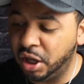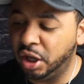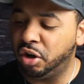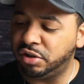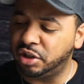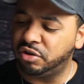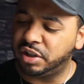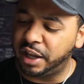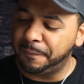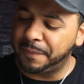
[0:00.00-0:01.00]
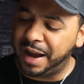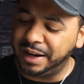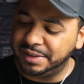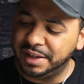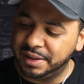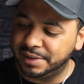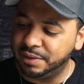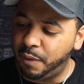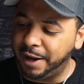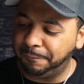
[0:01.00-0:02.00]
You know what's interesting? I didn't see this
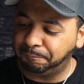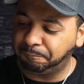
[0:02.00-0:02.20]
in white.